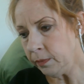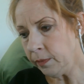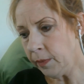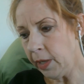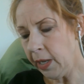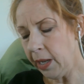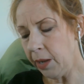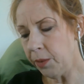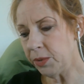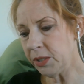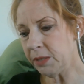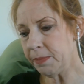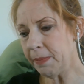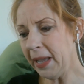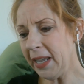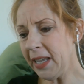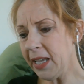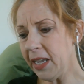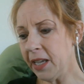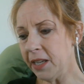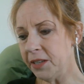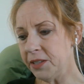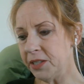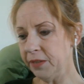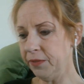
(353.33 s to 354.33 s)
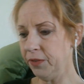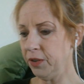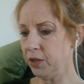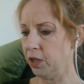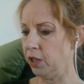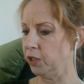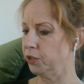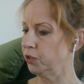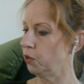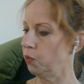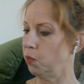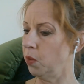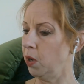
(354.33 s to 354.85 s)
It was making it
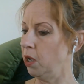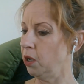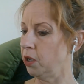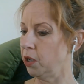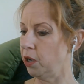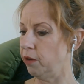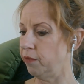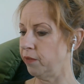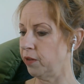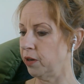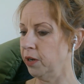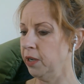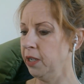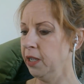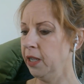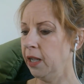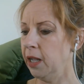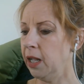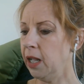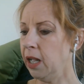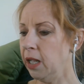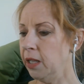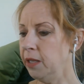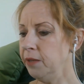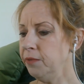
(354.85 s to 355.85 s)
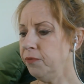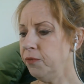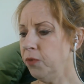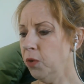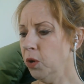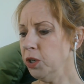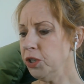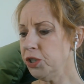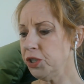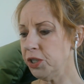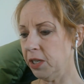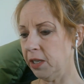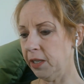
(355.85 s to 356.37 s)
difficult to walk over.
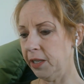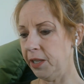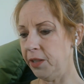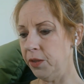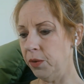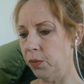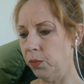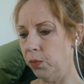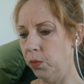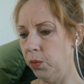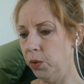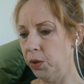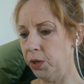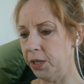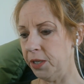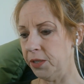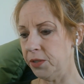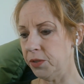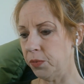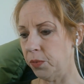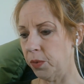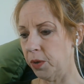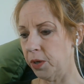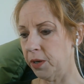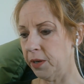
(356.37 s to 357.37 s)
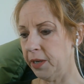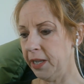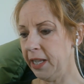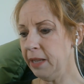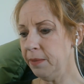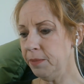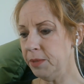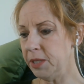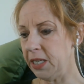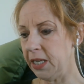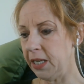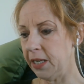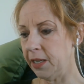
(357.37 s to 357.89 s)
Unfortunately, the woods were
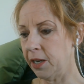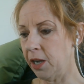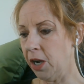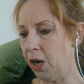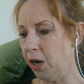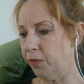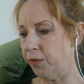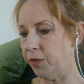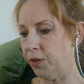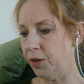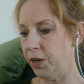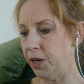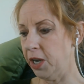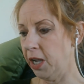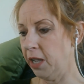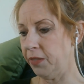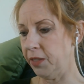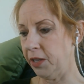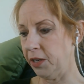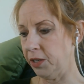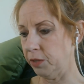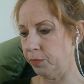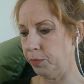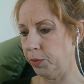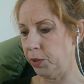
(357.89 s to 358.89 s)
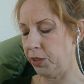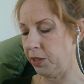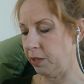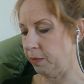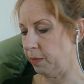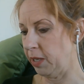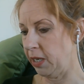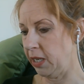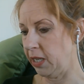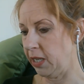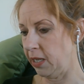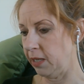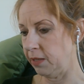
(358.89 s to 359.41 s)
empty and offered nothing to put them
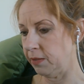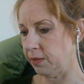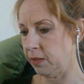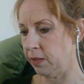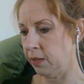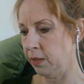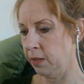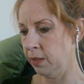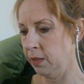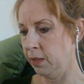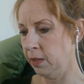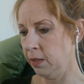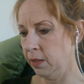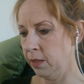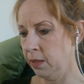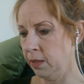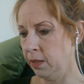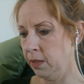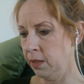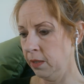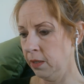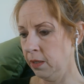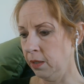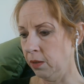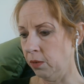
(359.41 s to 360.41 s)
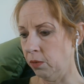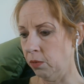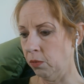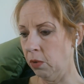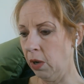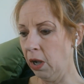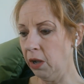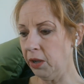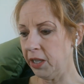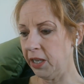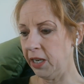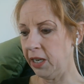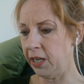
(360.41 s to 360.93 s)
at ease. Well,
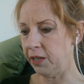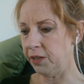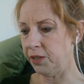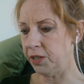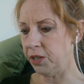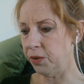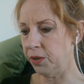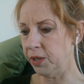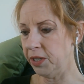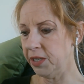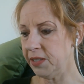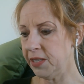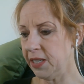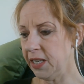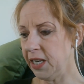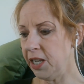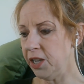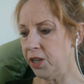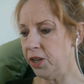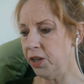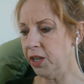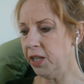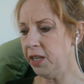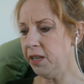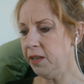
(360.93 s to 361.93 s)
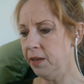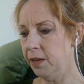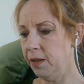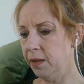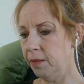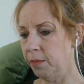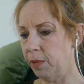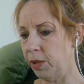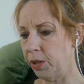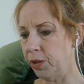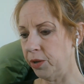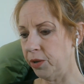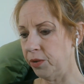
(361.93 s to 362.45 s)
walking isn't doing us any good,
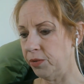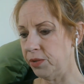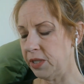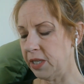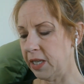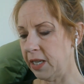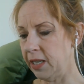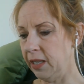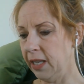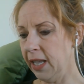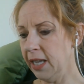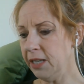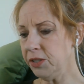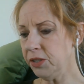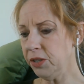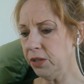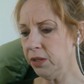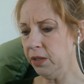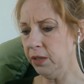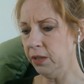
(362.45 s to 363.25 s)
Mother Goose said. Lester,